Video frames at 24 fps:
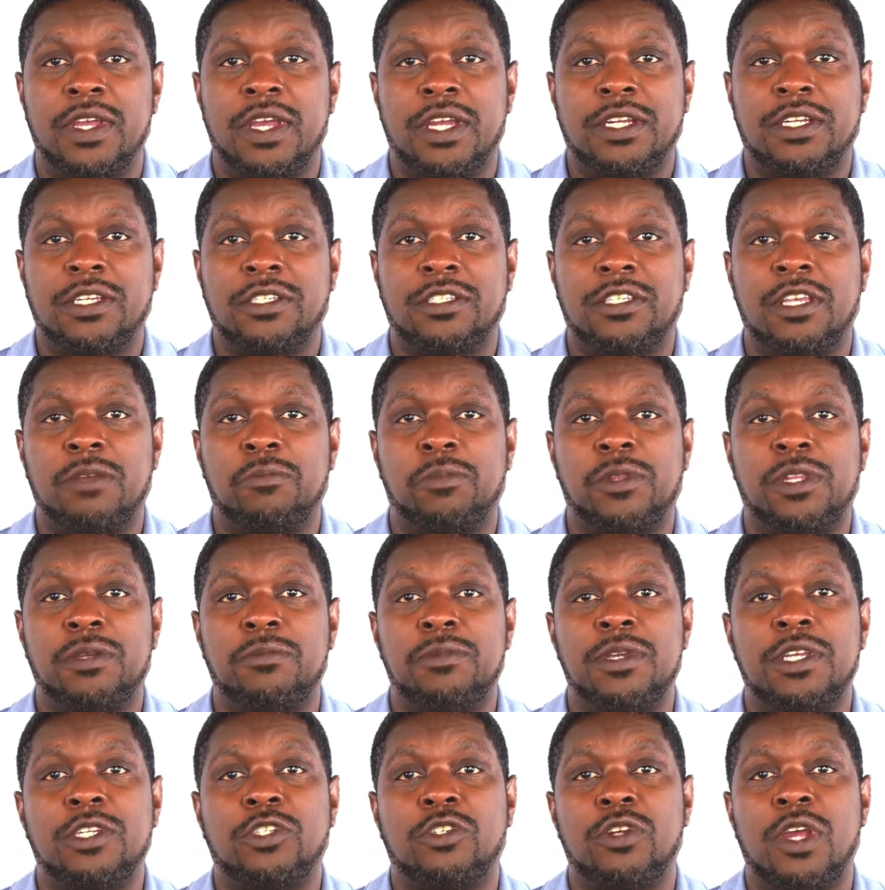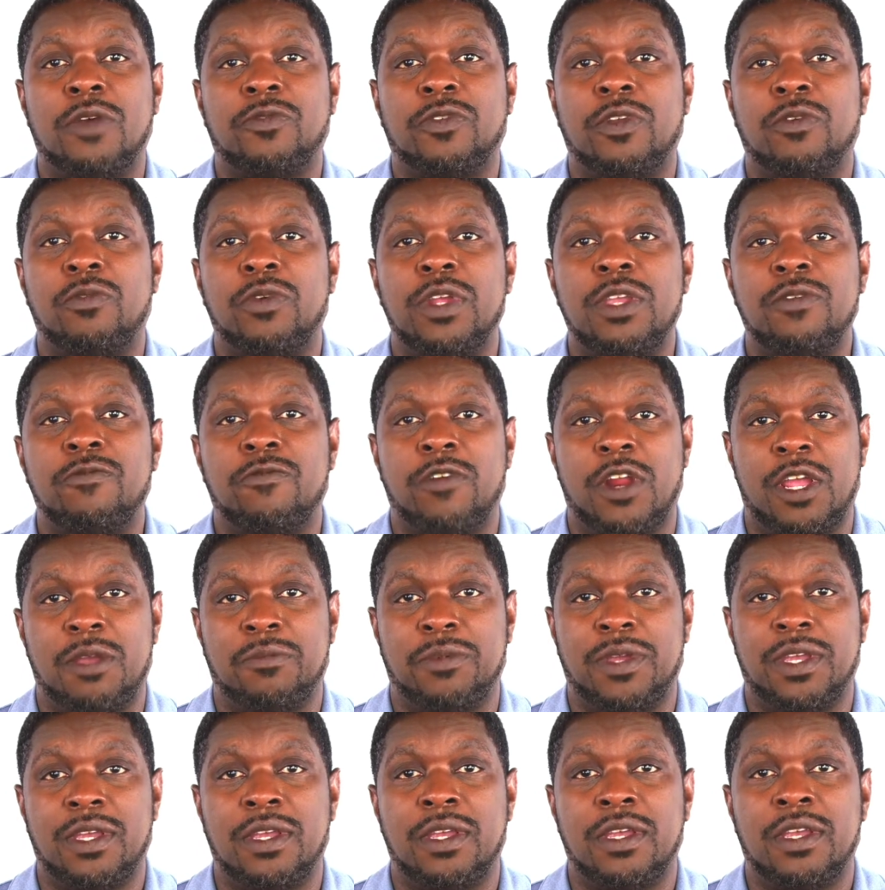It just simply means you have to
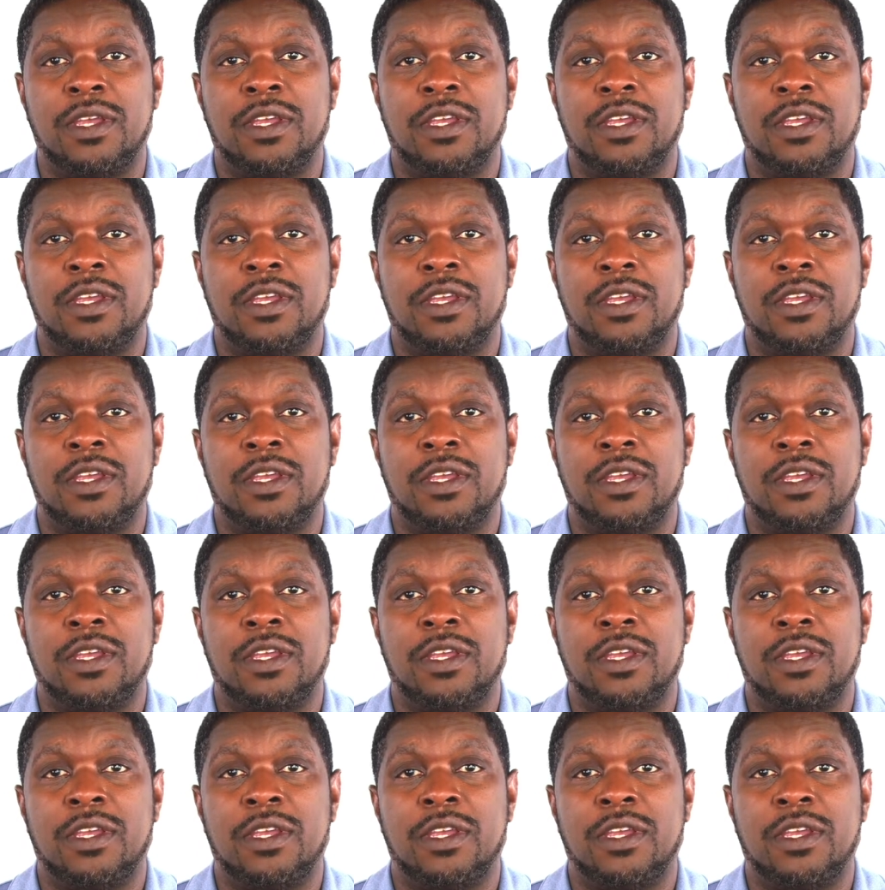reframe it.